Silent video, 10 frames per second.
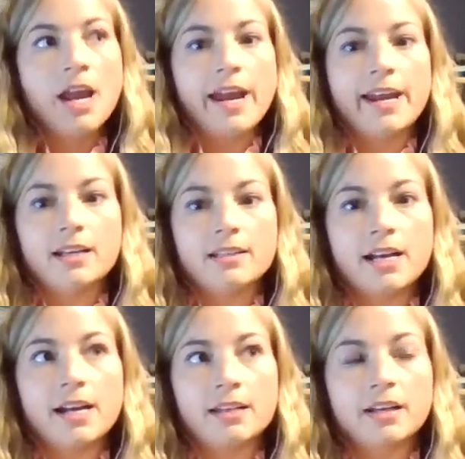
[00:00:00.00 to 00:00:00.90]
And
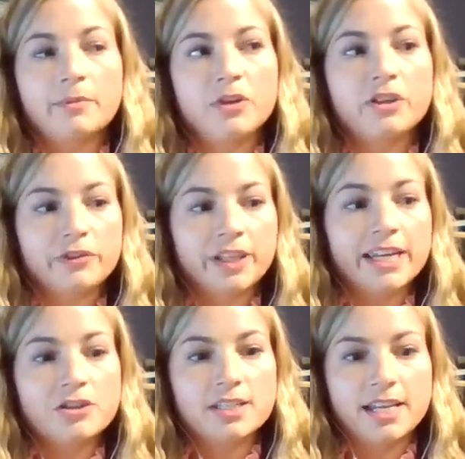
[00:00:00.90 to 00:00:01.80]
on a community
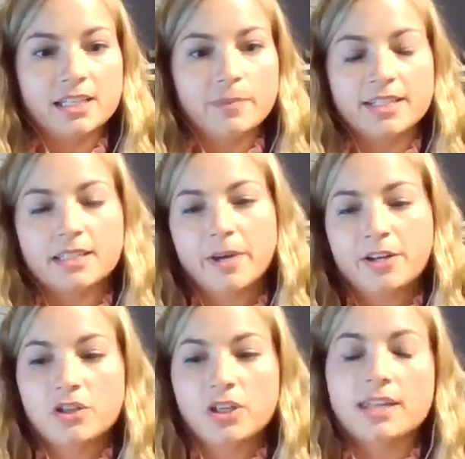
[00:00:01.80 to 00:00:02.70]
relations aspect,
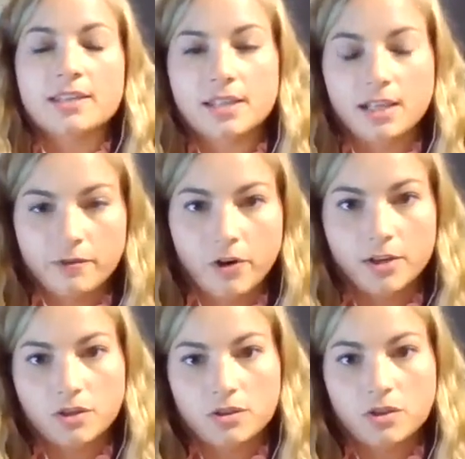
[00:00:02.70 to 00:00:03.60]
especially in the city of
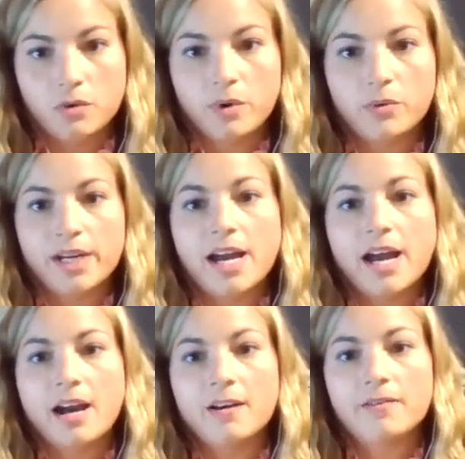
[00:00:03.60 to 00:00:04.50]
Rochester, where we
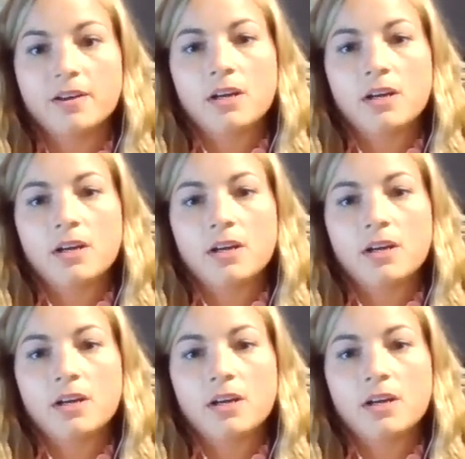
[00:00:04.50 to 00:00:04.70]
have